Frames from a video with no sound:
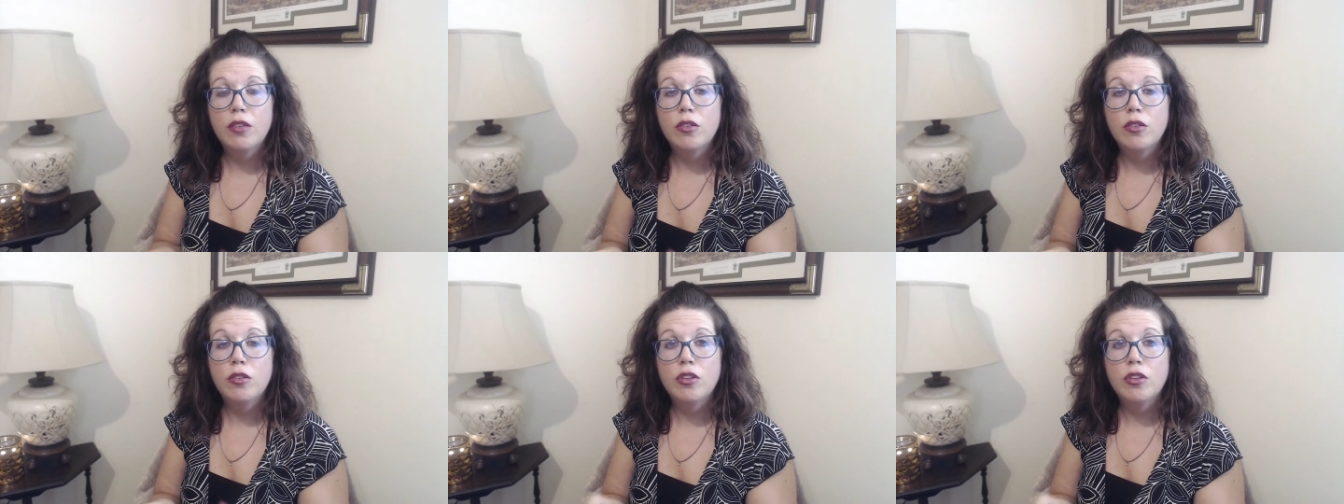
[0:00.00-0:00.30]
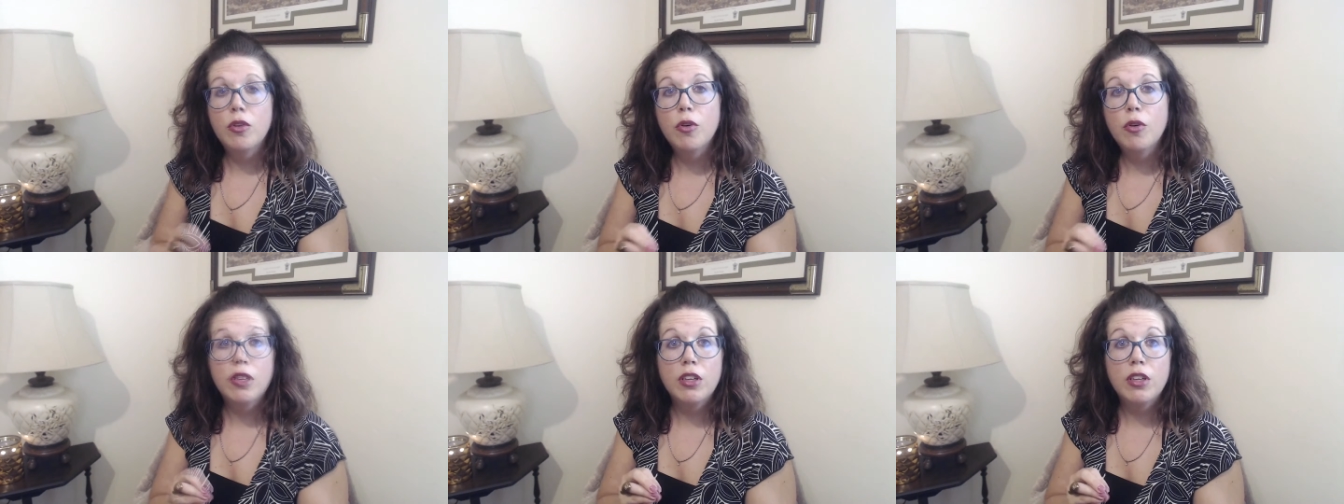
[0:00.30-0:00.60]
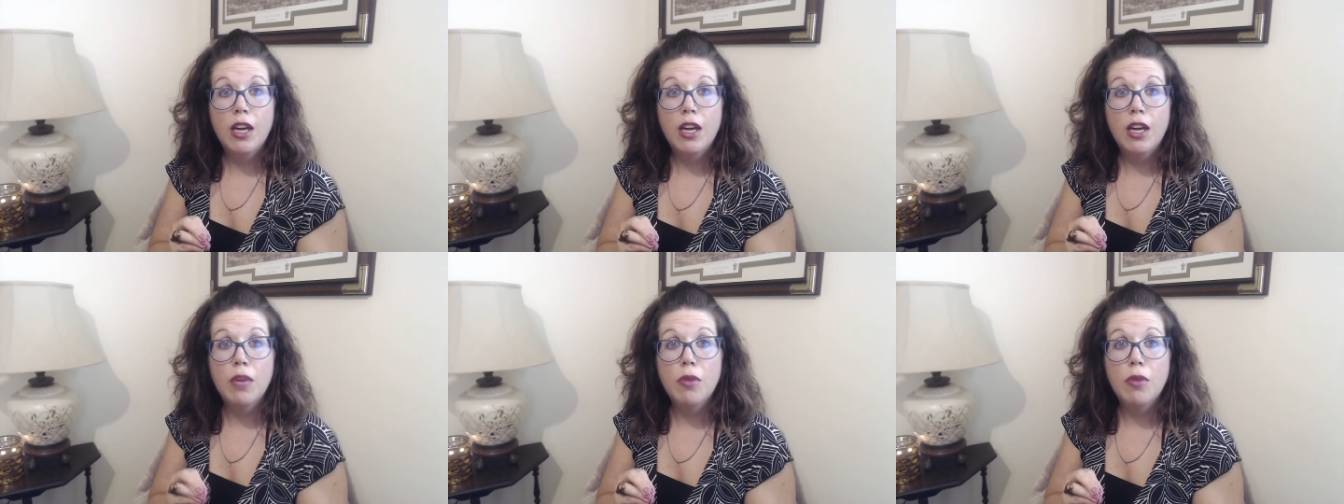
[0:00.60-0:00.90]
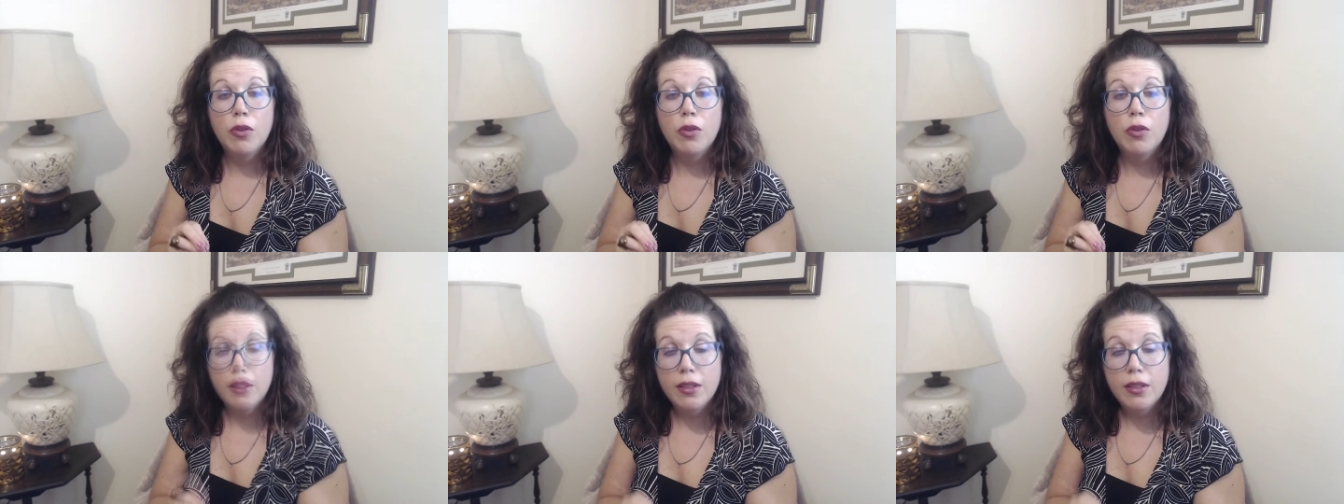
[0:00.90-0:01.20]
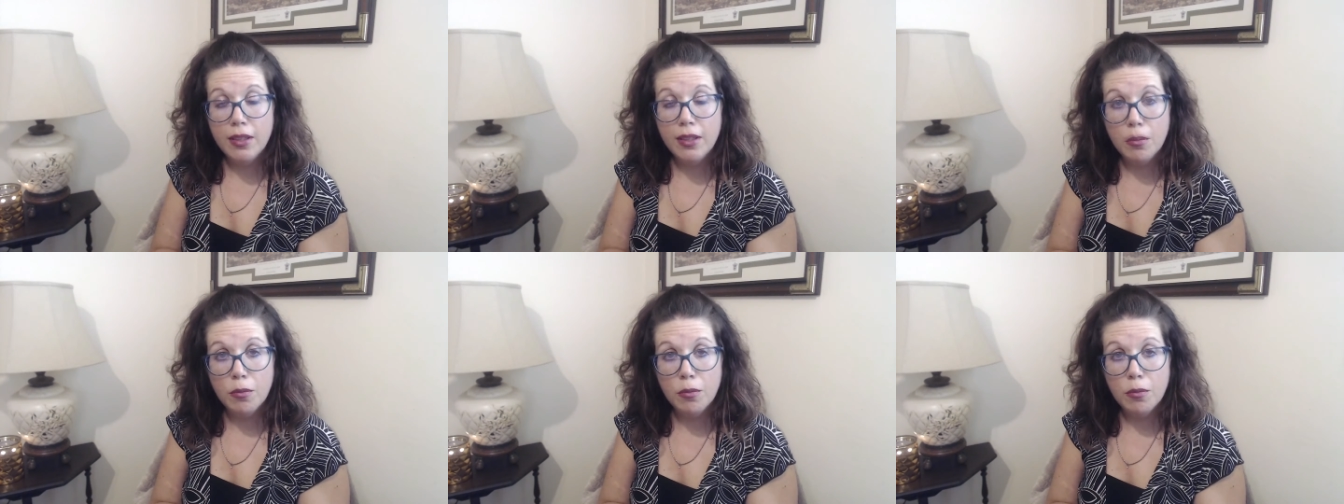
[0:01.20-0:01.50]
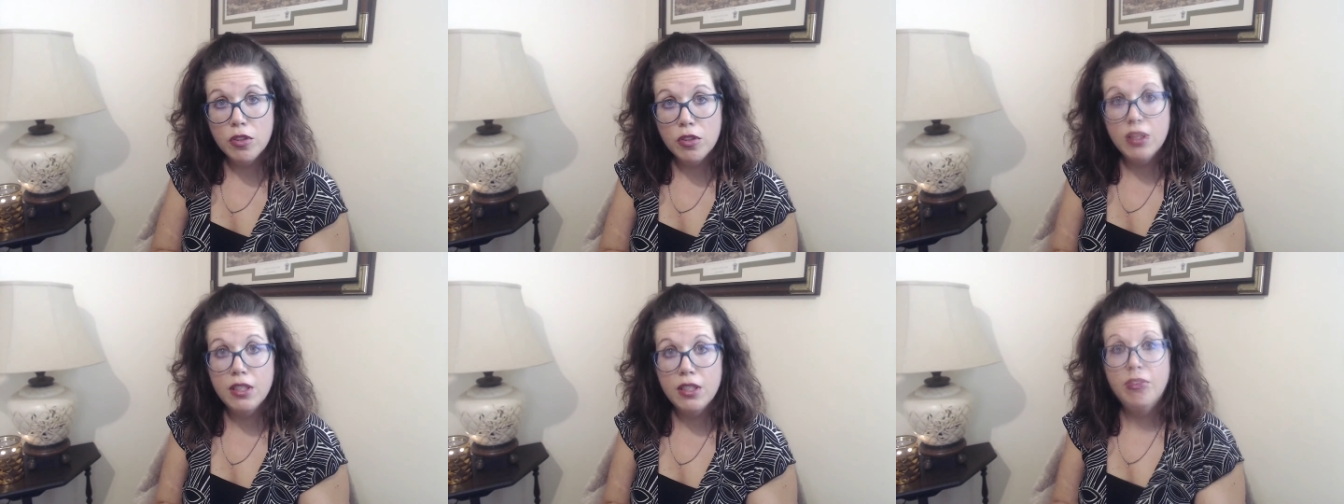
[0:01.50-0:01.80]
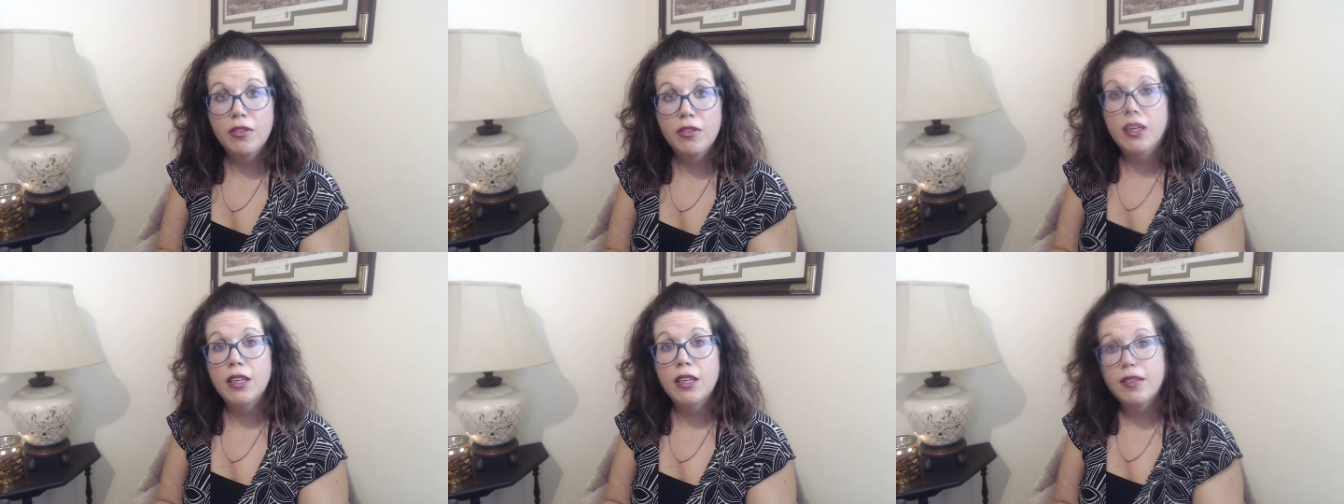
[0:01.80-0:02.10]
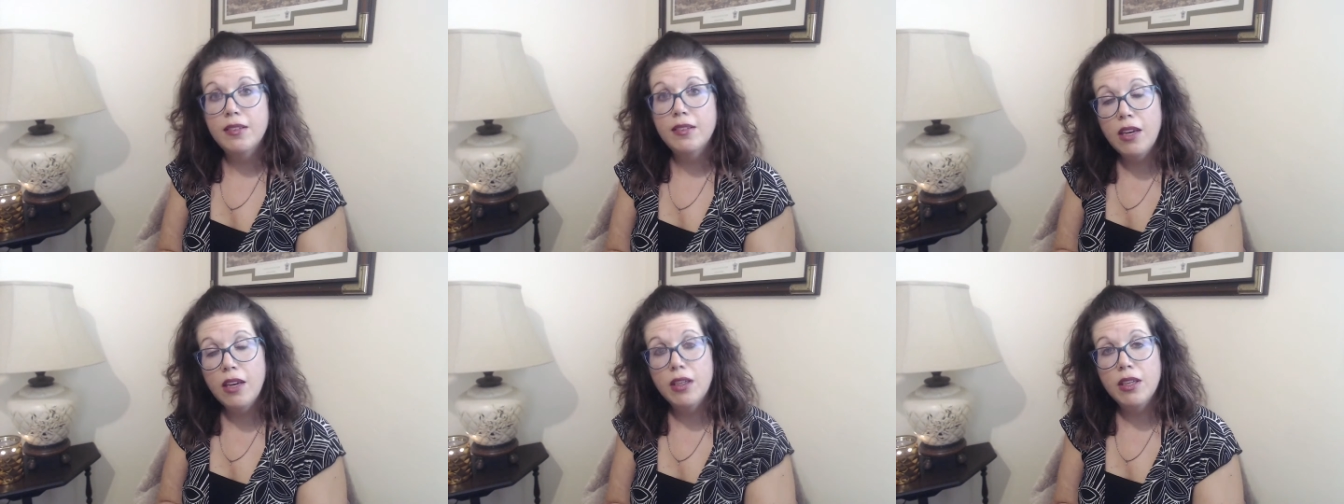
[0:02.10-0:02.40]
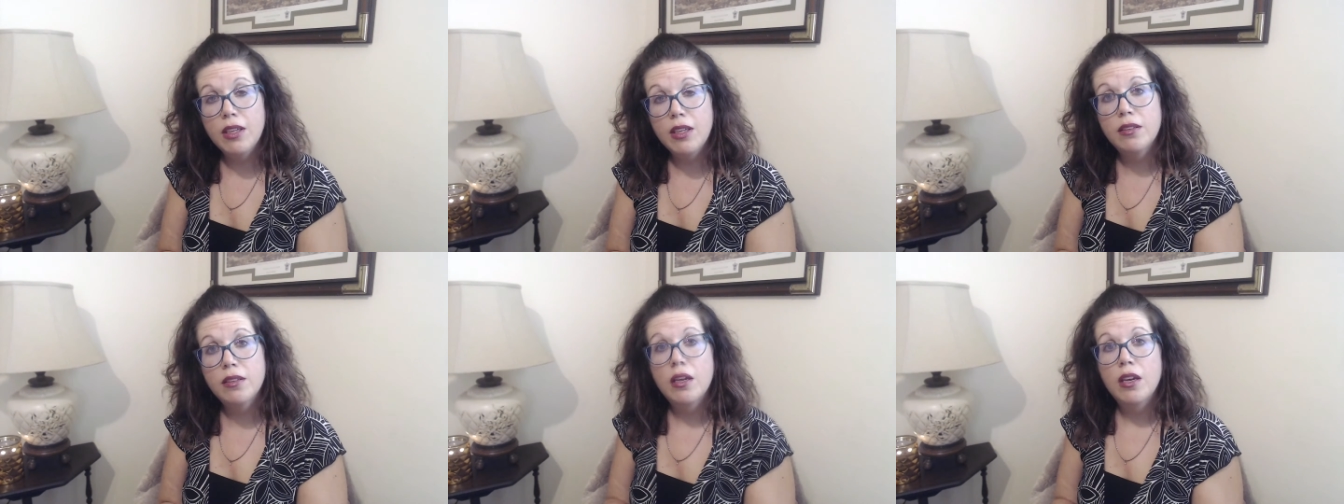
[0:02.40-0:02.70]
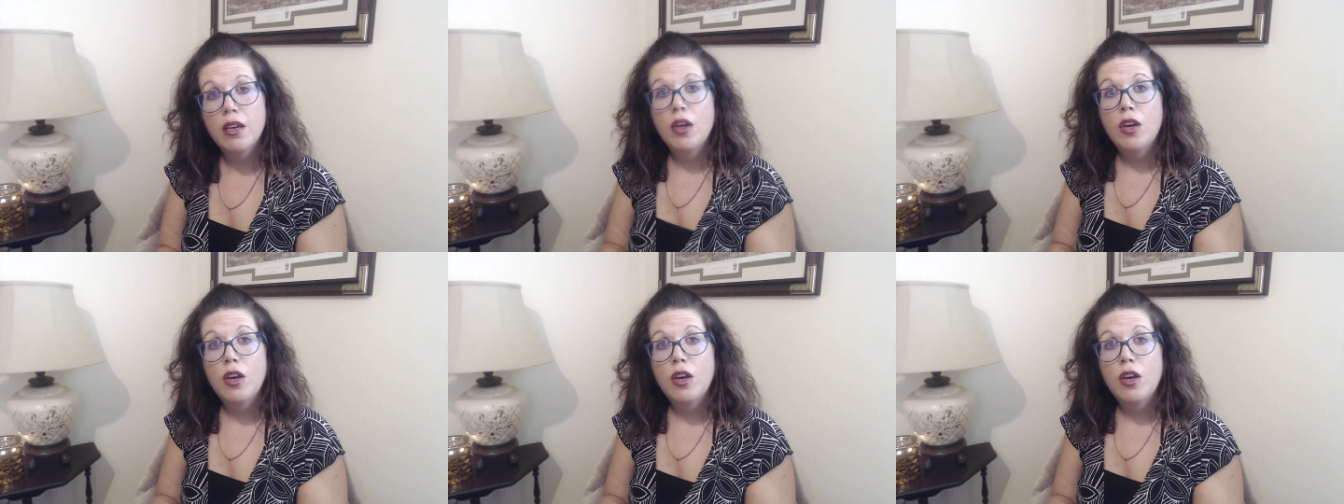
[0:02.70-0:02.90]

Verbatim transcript: So it's important to have both this emergency fund and savings.